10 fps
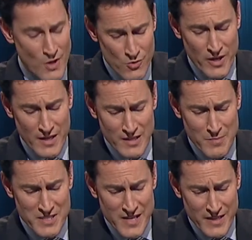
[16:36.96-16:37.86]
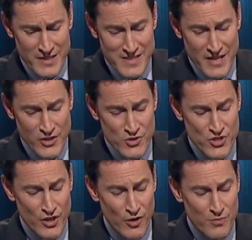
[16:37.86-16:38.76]
Okay, let me take it to 10 years
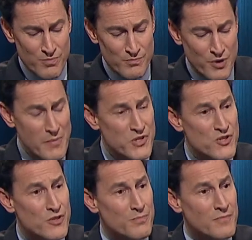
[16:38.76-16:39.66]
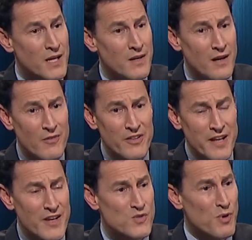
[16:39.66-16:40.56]
ago. Prime Minister of the
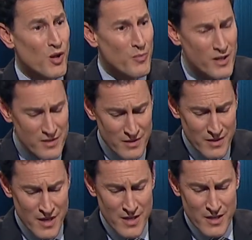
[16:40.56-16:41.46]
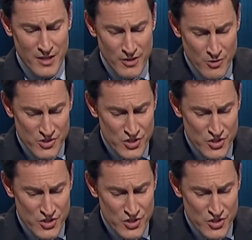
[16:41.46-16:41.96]
day is Paul Martin. He goes to